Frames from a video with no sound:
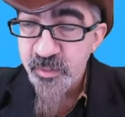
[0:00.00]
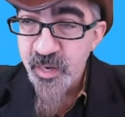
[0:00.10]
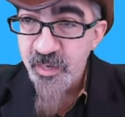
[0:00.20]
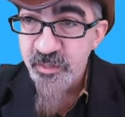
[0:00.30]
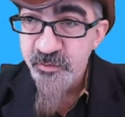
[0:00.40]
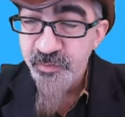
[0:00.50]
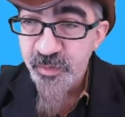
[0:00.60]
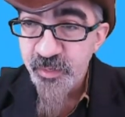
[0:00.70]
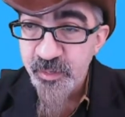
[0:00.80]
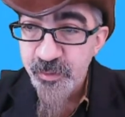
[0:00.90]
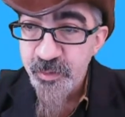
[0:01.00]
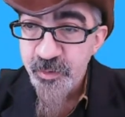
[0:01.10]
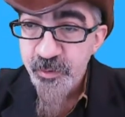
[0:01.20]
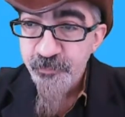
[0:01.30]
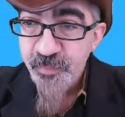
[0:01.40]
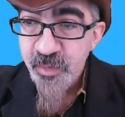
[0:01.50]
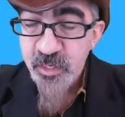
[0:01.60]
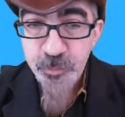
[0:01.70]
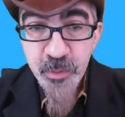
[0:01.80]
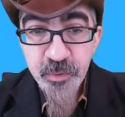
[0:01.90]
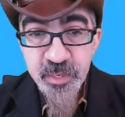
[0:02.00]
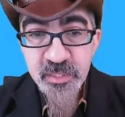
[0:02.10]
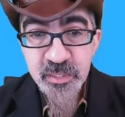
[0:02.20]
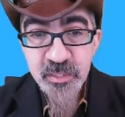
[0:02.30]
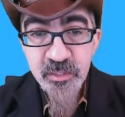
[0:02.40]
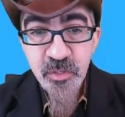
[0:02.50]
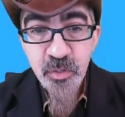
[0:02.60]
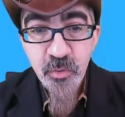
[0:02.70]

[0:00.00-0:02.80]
kinds of experiences,